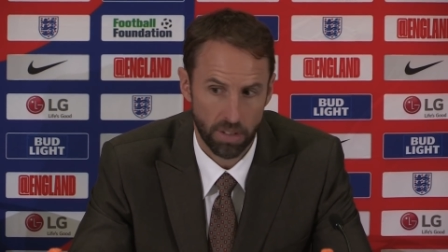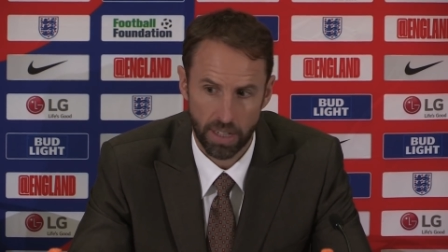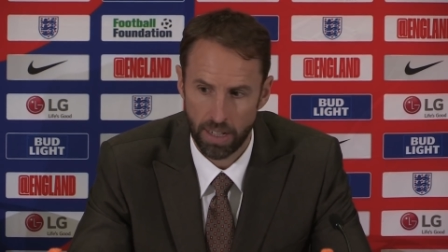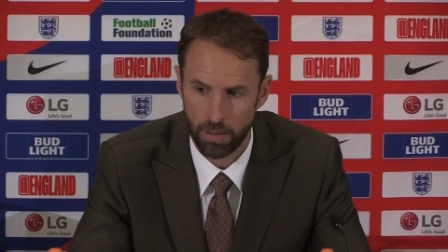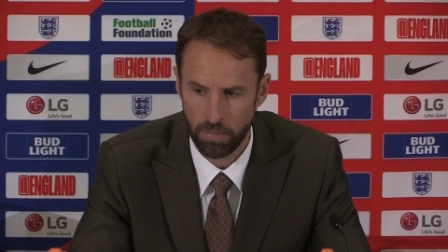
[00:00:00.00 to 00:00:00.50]

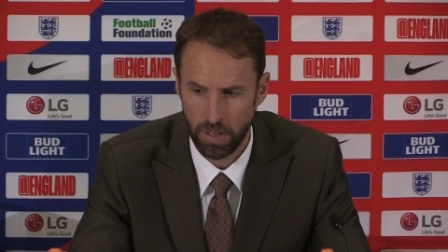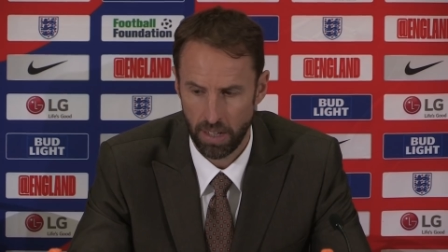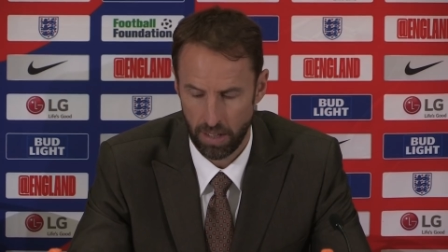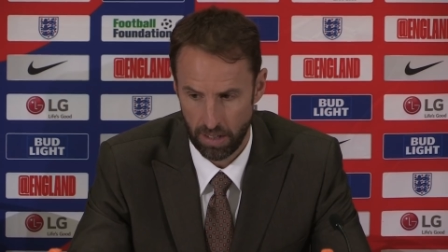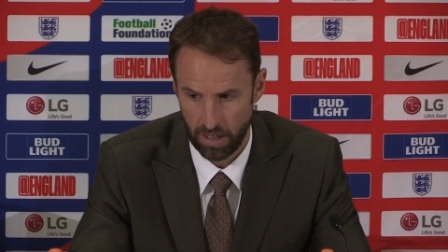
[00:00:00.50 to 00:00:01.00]
Um,
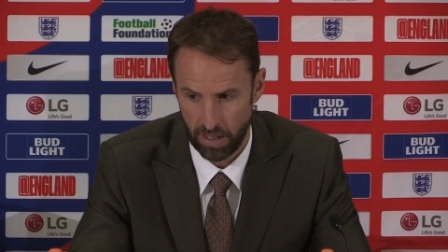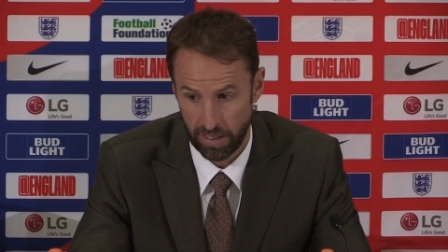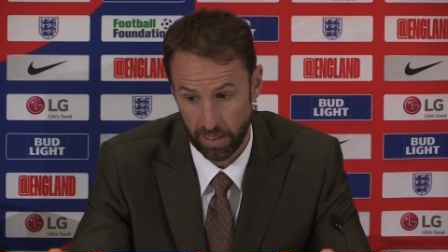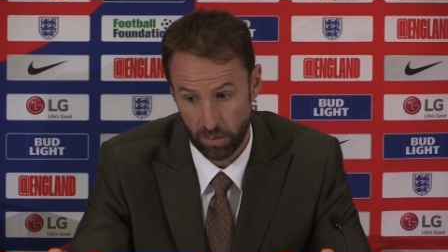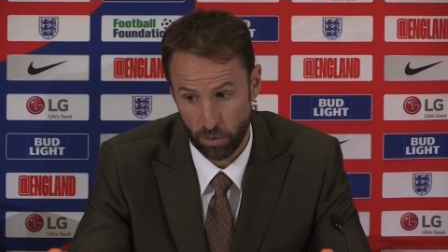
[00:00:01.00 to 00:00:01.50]
I
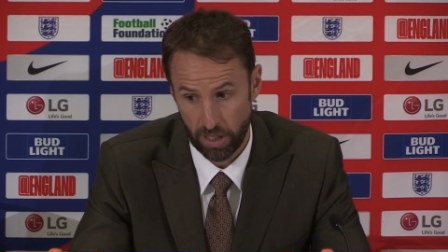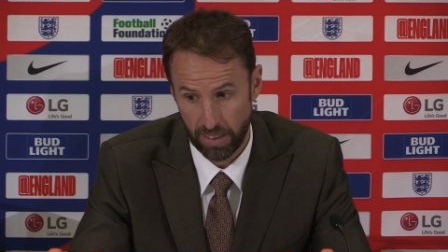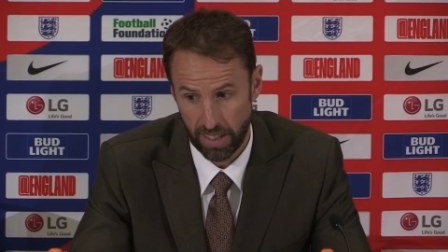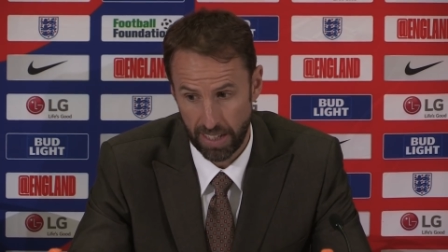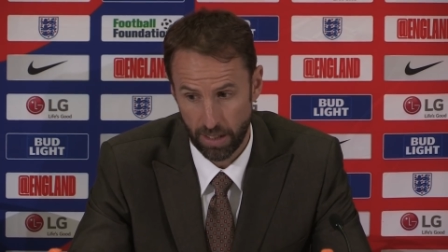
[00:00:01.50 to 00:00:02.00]
think it's
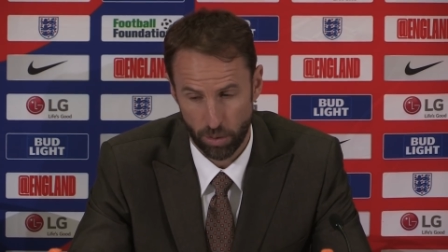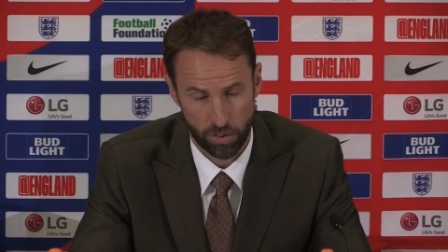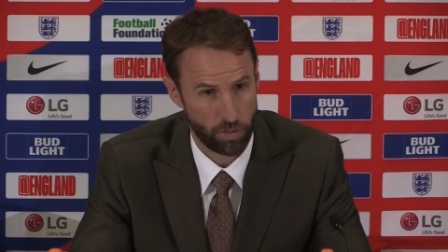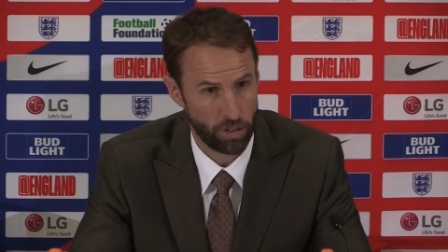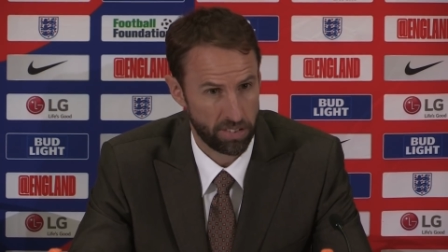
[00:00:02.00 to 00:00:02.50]
great that he
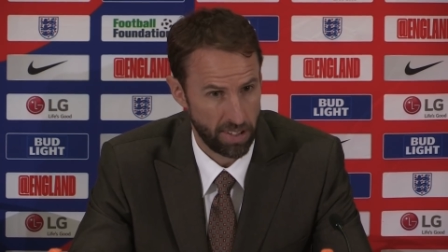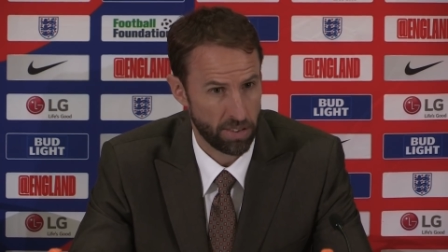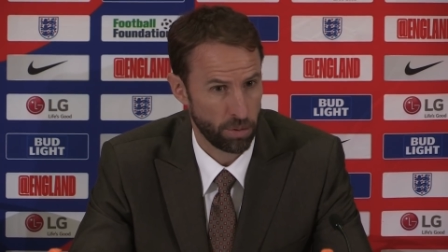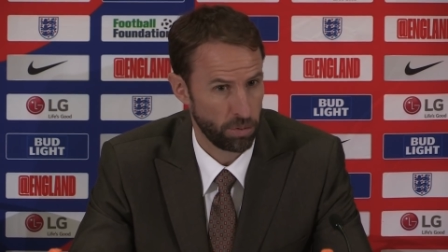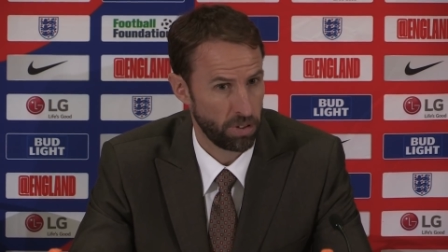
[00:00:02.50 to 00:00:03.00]
looks very
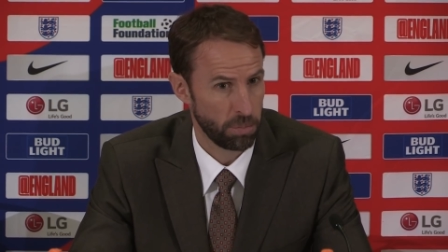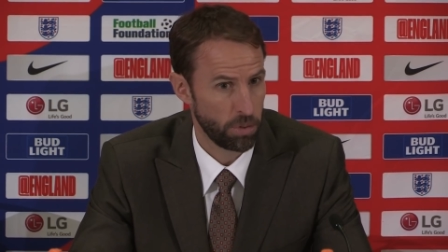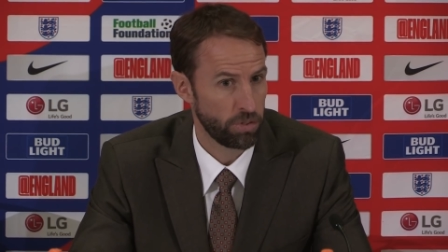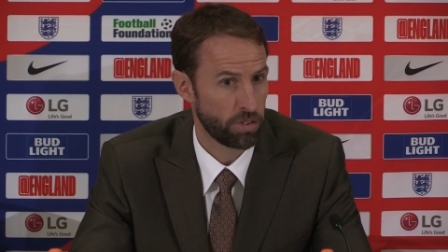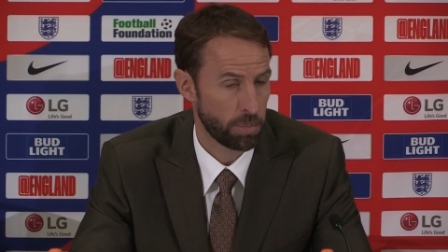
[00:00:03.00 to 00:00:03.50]
settled. The
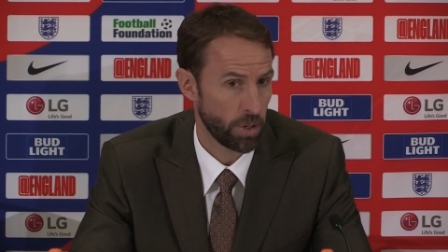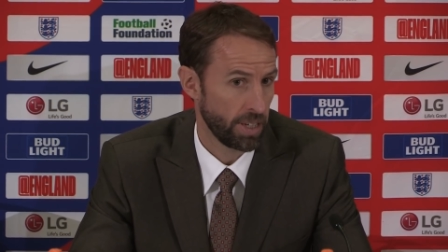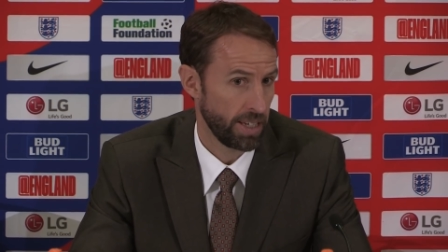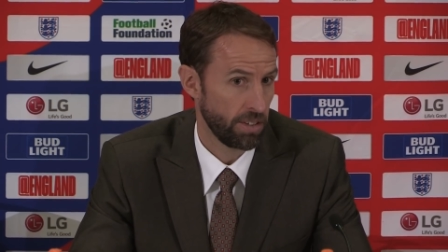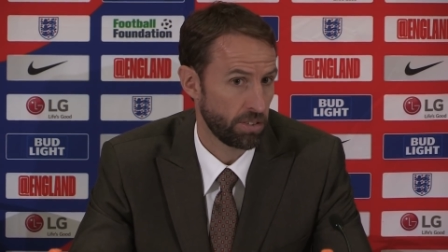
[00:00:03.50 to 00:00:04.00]
move to
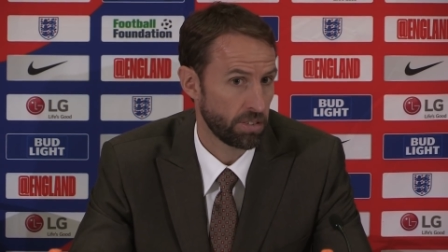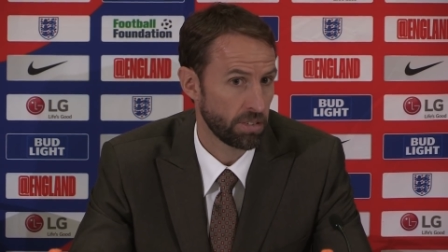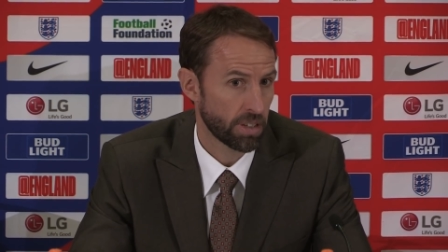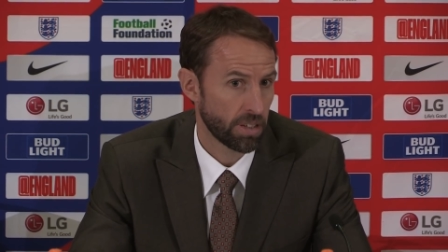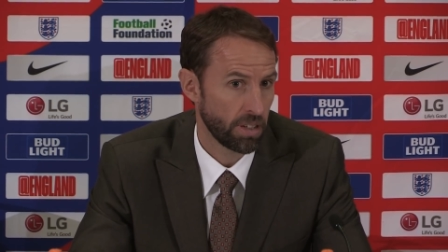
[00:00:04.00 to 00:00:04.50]
Burnley has
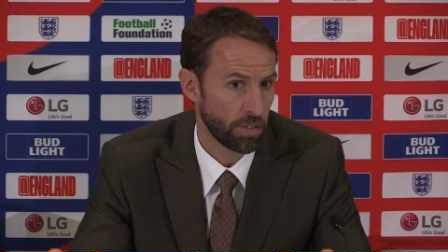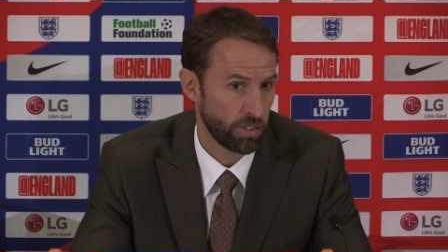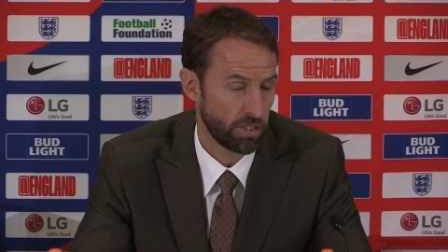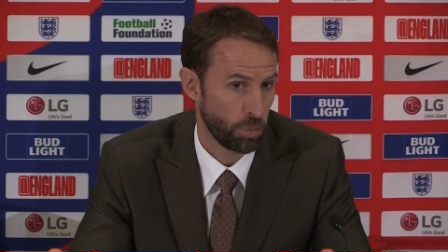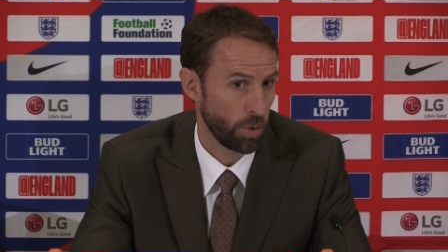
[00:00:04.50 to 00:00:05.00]

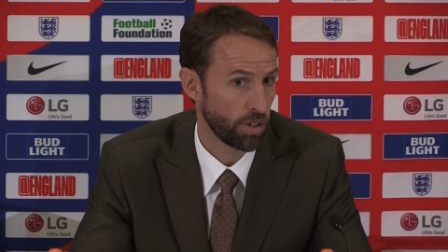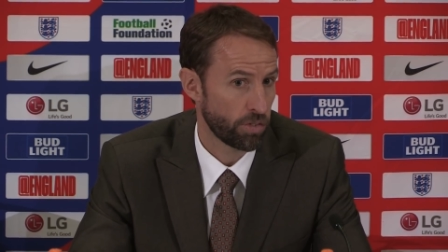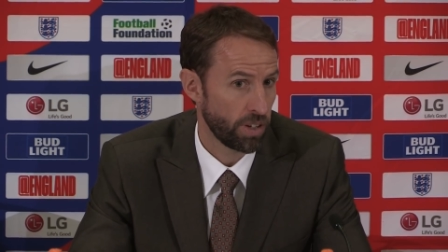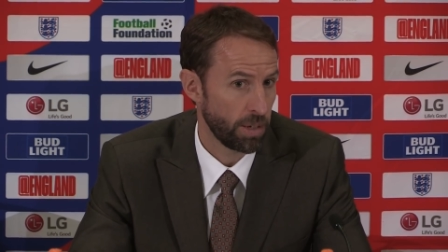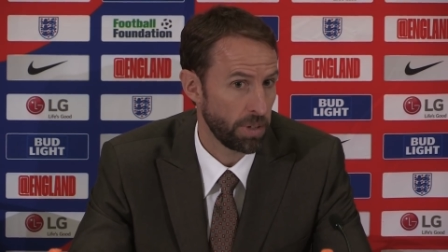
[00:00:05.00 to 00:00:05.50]
obviously worked
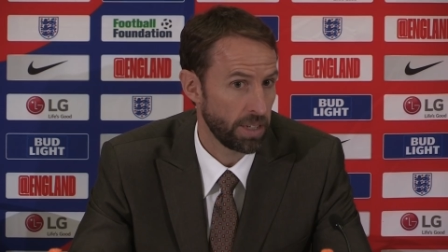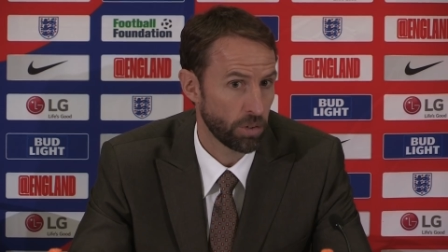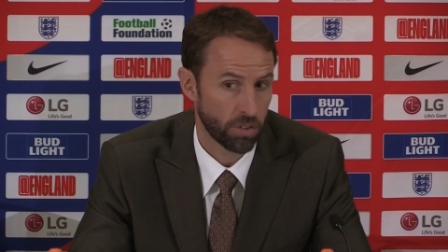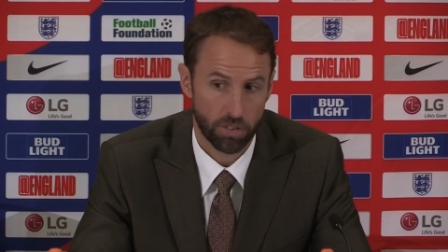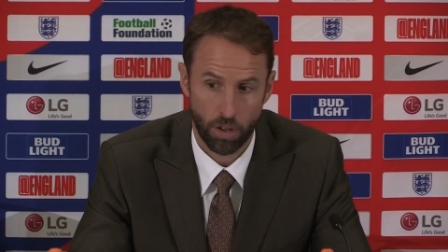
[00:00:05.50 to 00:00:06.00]
for him. He
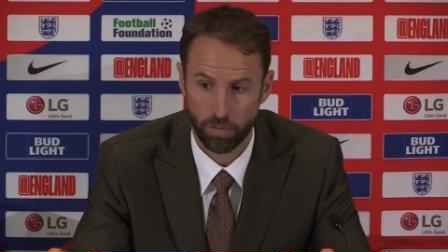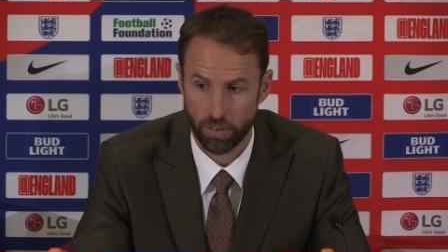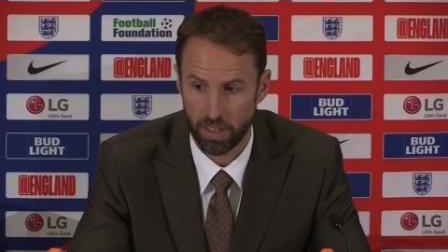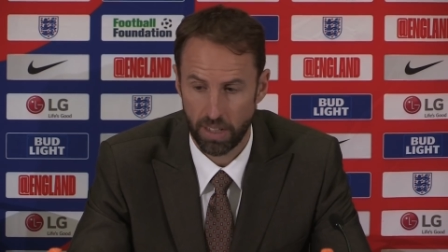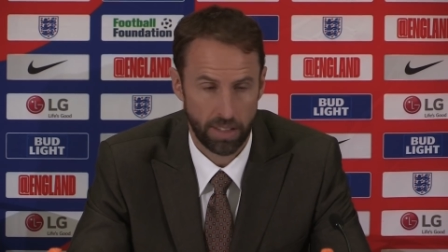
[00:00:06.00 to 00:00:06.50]
looks
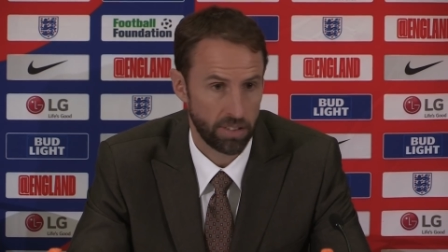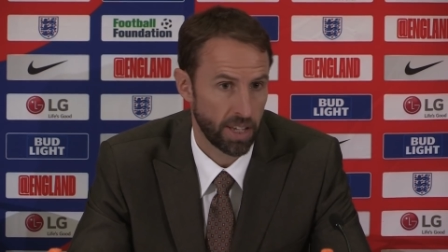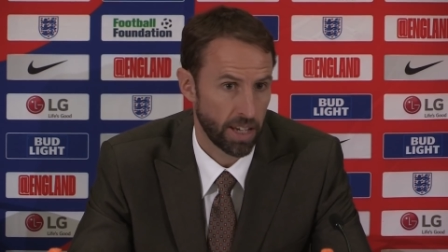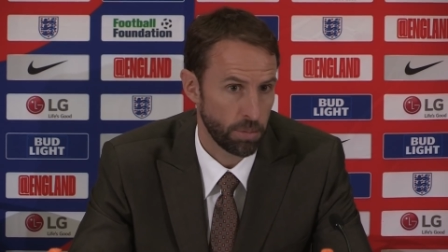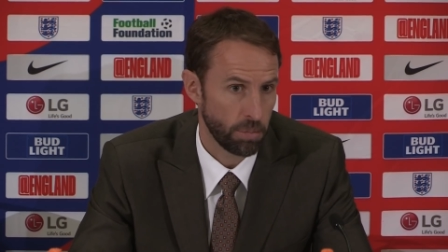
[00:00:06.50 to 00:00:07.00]
confident in his
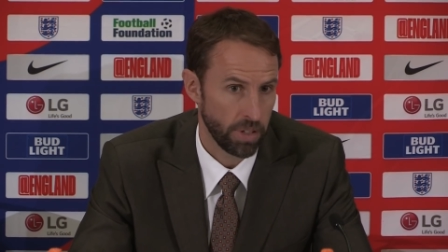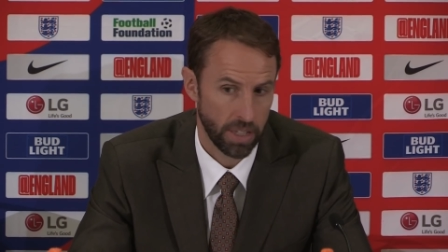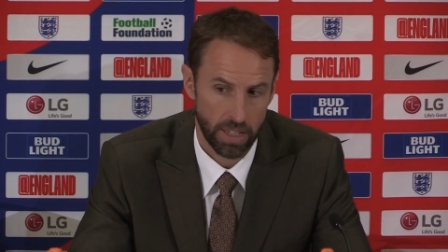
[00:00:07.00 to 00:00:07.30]
game.